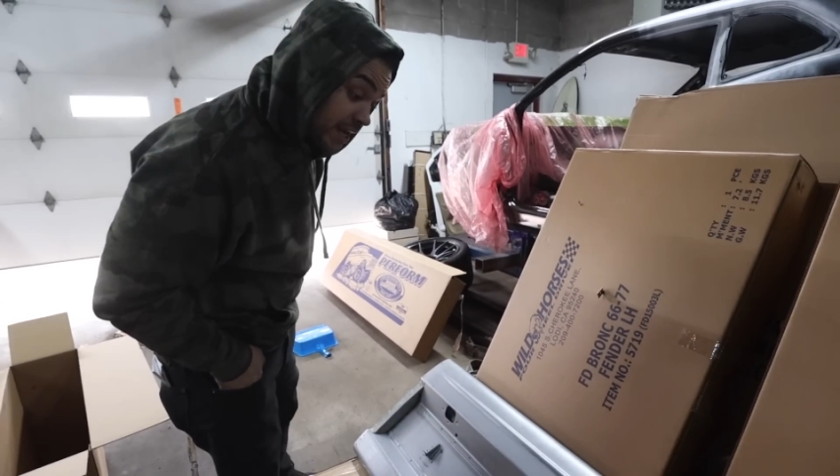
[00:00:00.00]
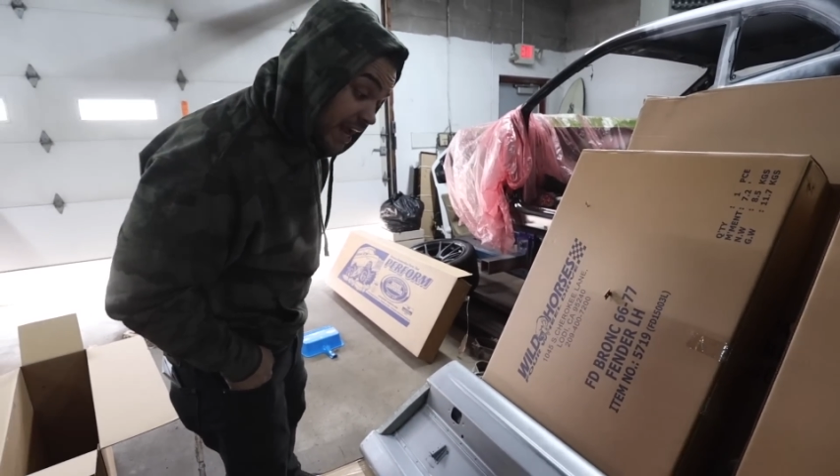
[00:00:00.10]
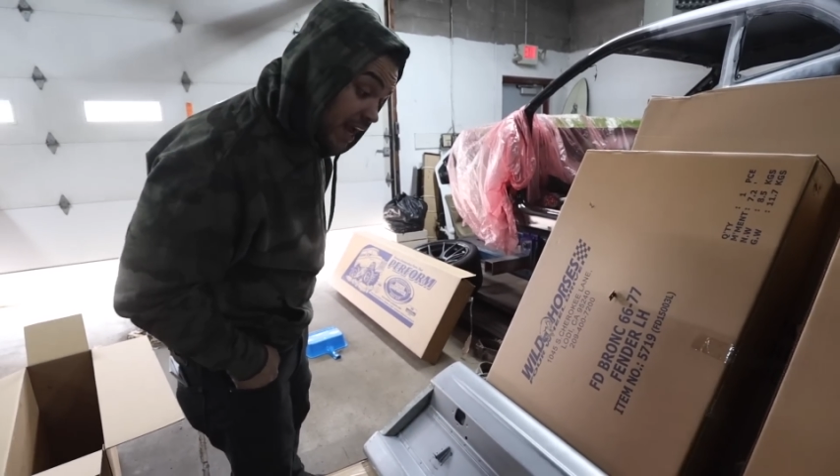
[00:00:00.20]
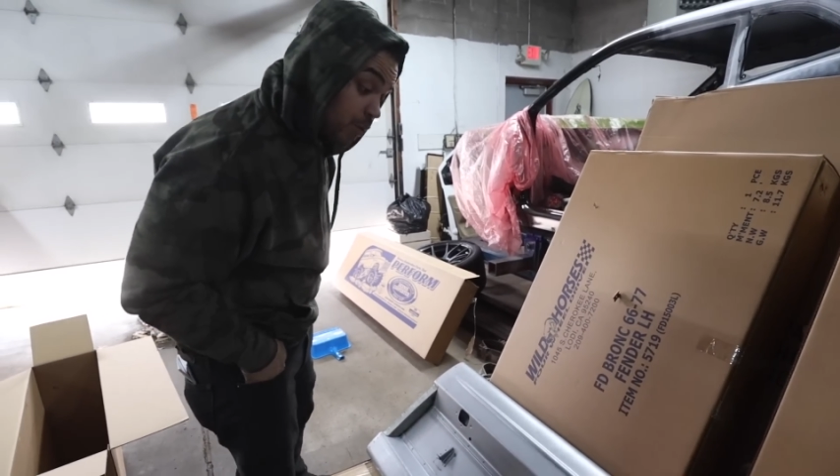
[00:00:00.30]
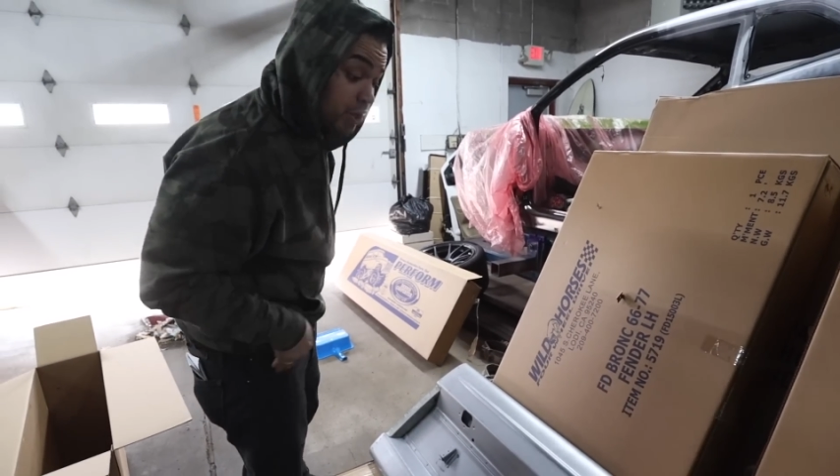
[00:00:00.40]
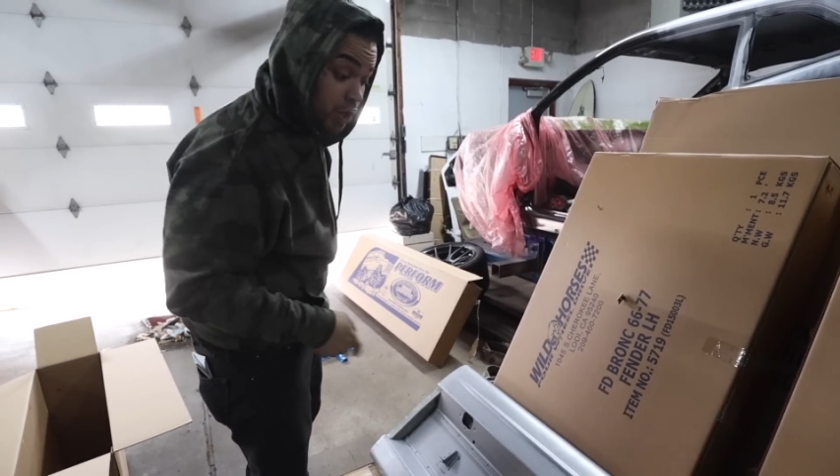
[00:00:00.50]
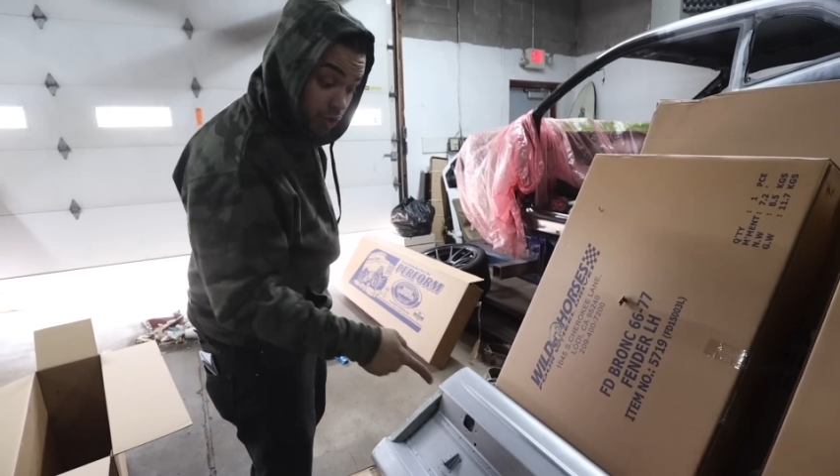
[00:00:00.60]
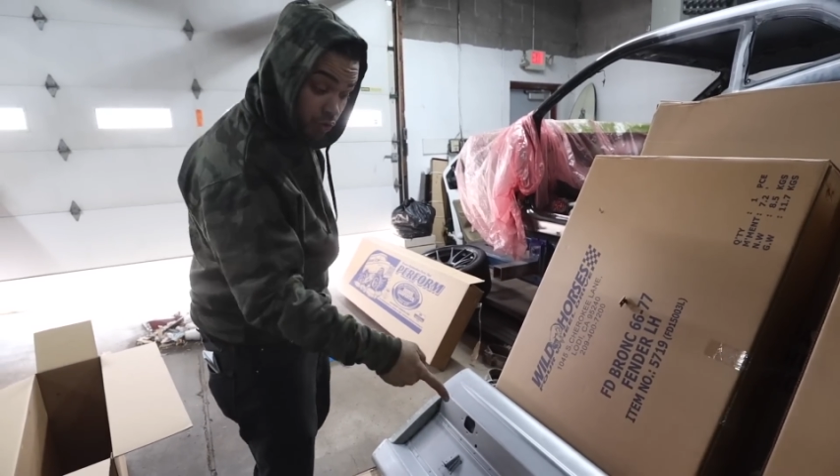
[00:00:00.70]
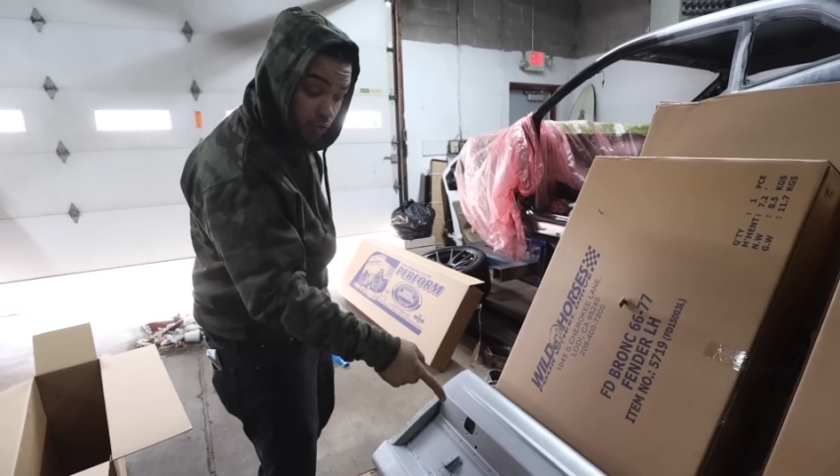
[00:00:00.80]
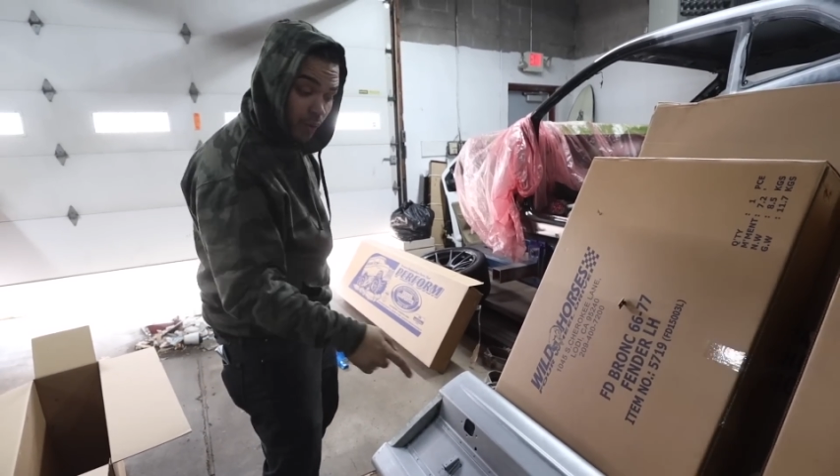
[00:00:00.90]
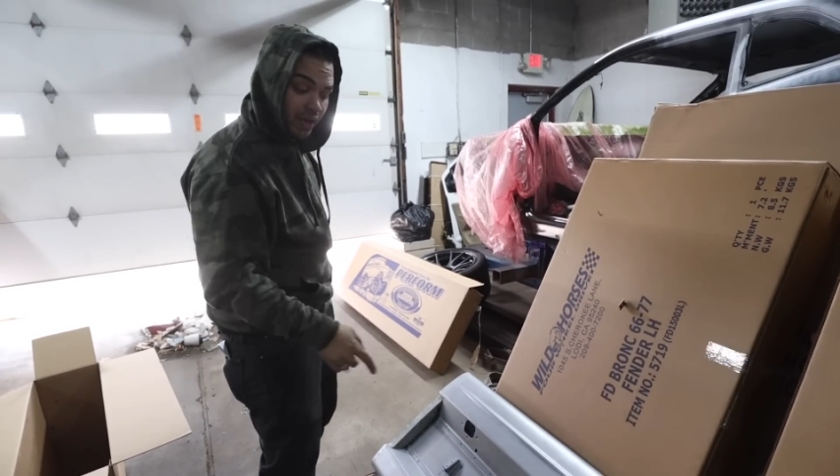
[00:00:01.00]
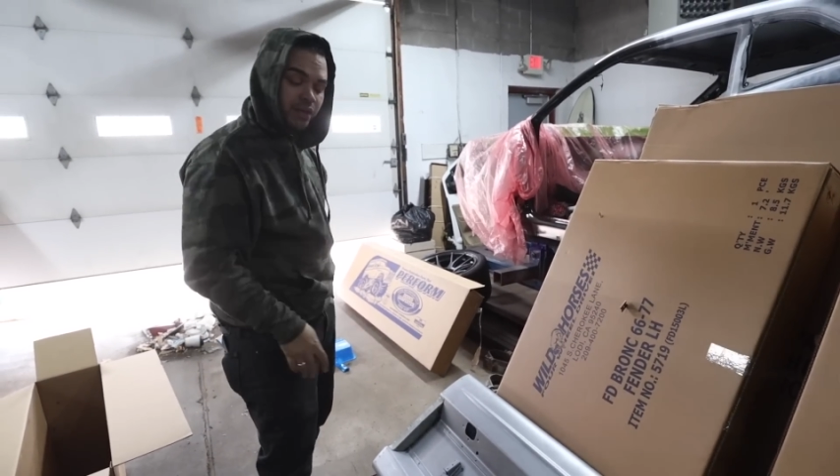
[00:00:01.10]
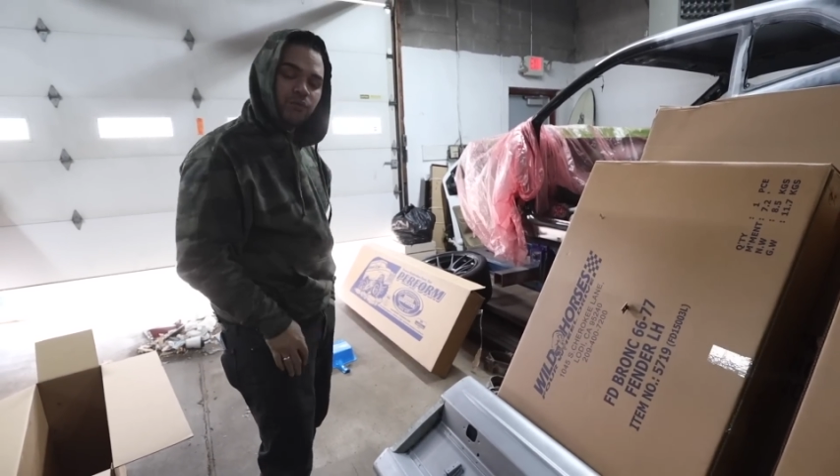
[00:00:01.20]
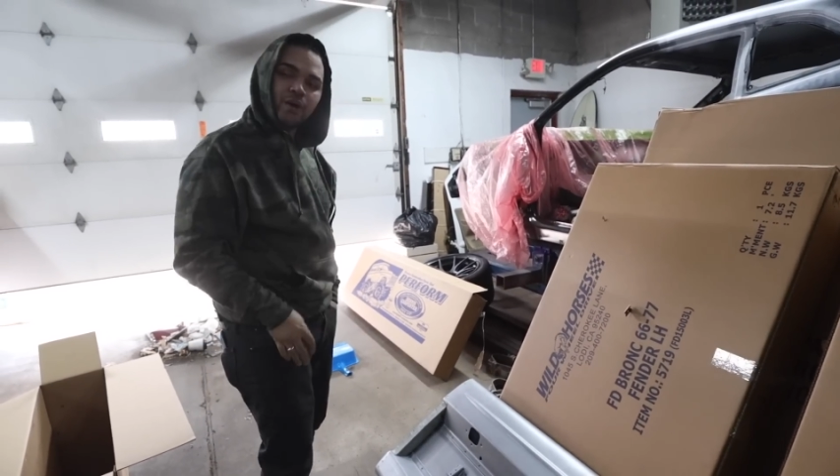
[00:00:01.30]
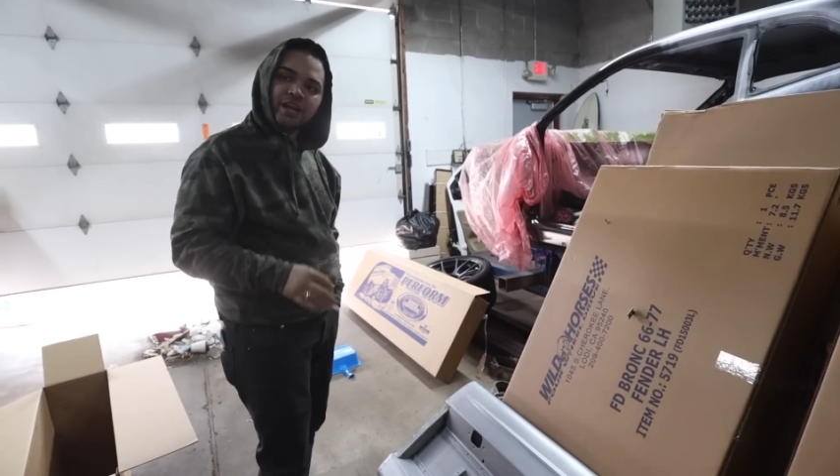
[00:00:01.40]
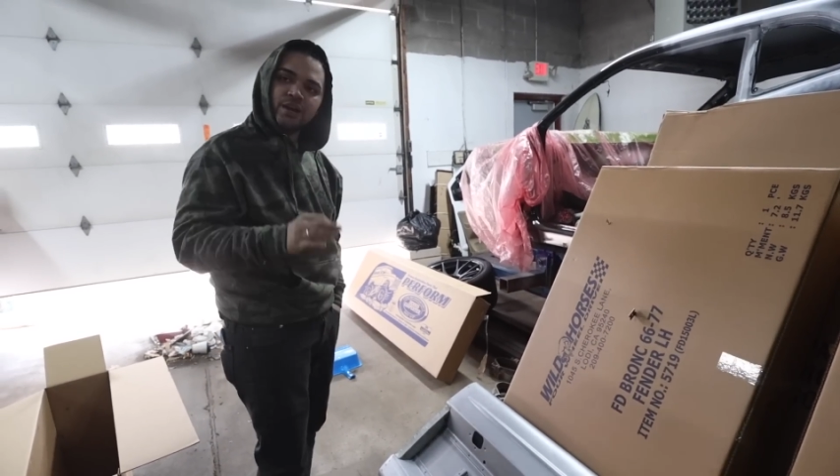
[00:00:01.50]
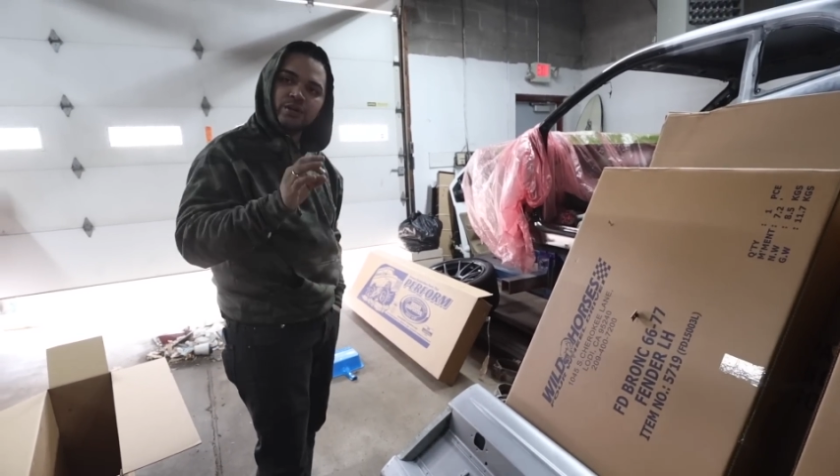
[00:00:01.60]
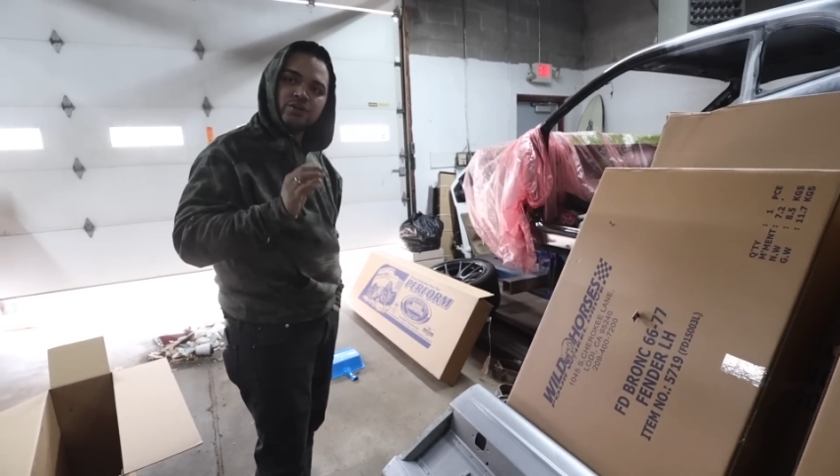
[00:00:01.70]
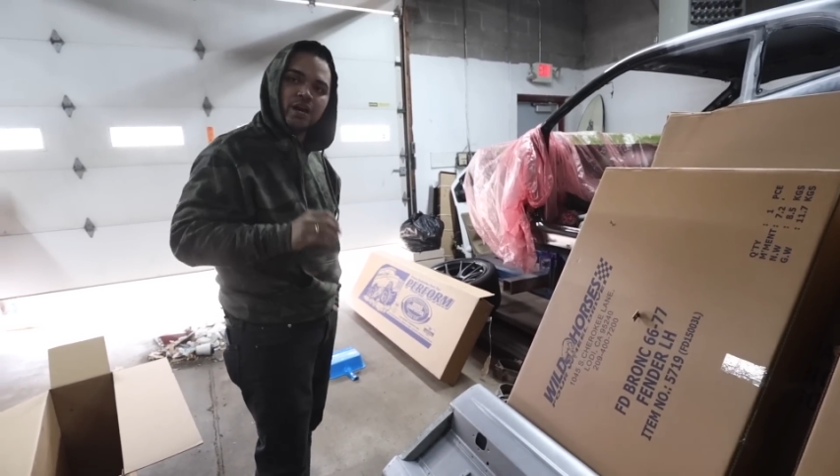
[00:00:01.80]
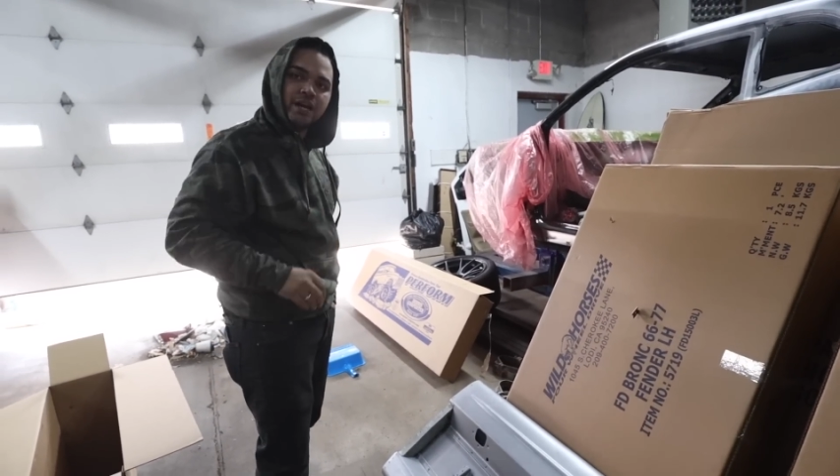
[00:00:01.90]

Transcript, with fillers: yeah, we could do the white lettering. Why can't we try